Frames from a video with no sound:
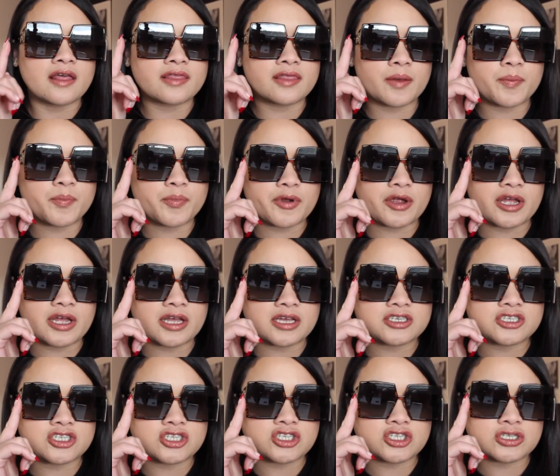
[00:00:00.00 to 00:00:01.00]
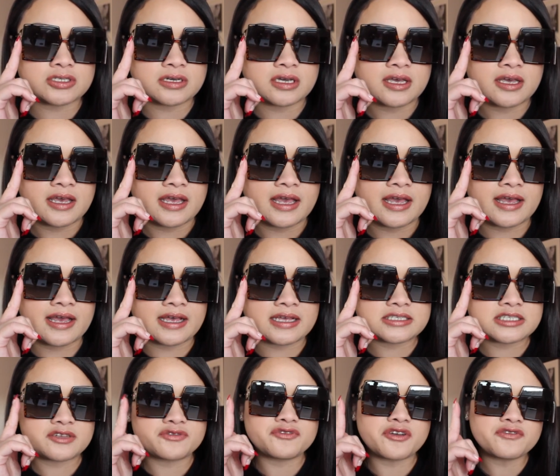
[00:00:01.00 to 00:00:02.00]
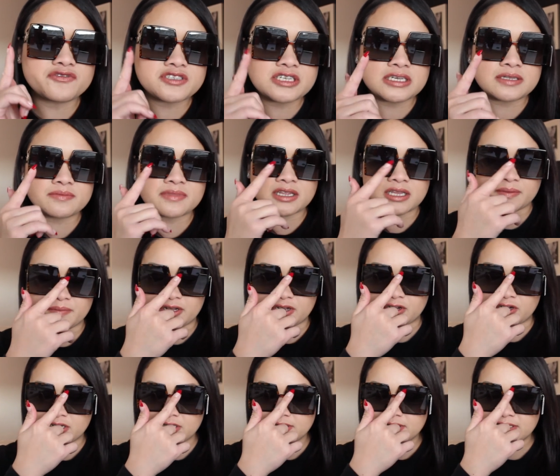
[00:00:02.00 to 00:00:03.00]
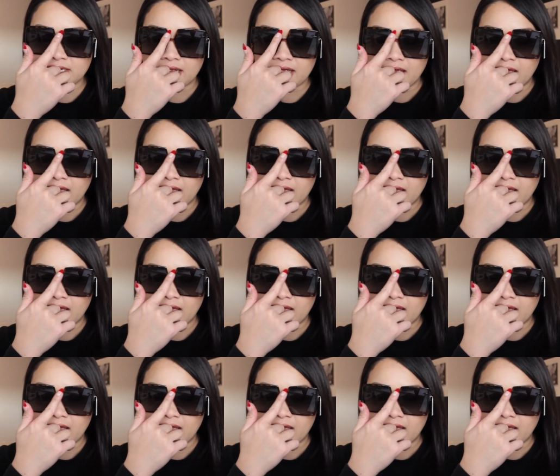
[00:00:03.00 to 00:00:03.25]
The bridge is 15 millimeters